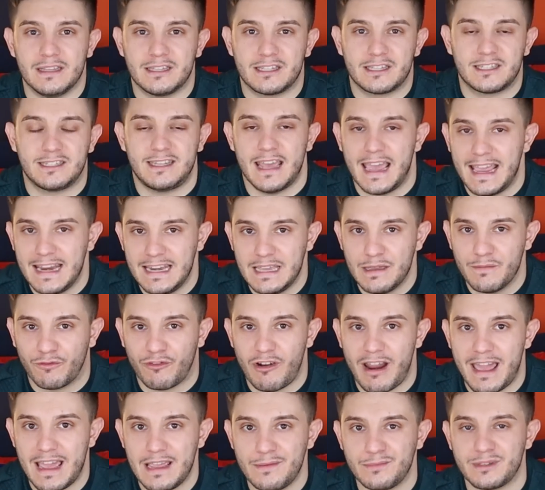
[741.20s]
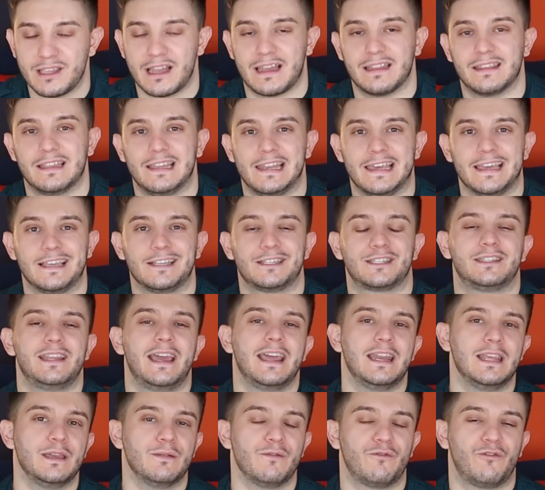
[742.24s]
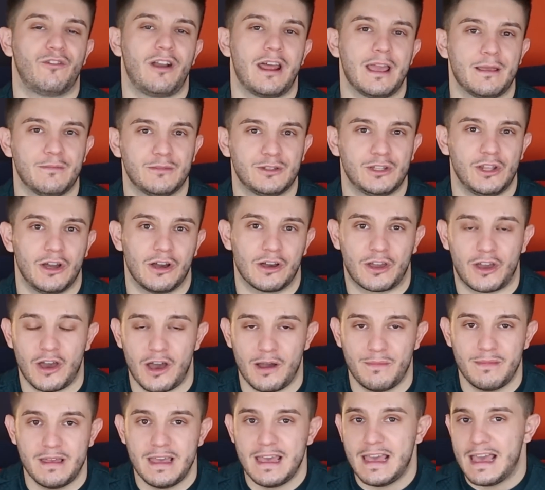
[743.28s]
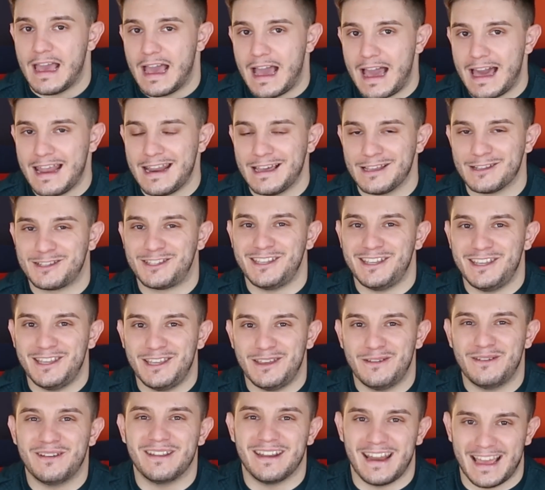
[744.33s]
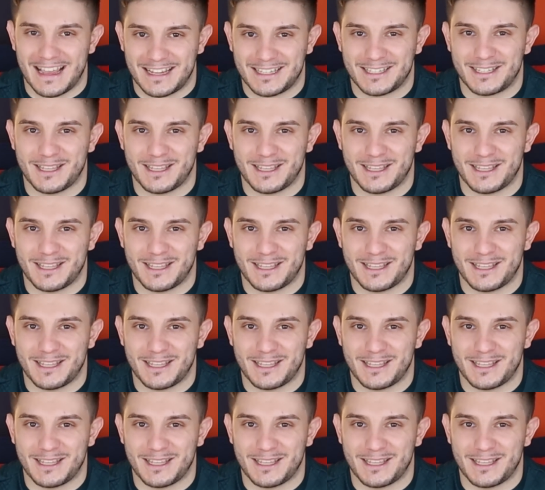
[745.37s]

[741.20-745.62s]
StadiFRAMES at the link stadiumframes.com, and I'll see you next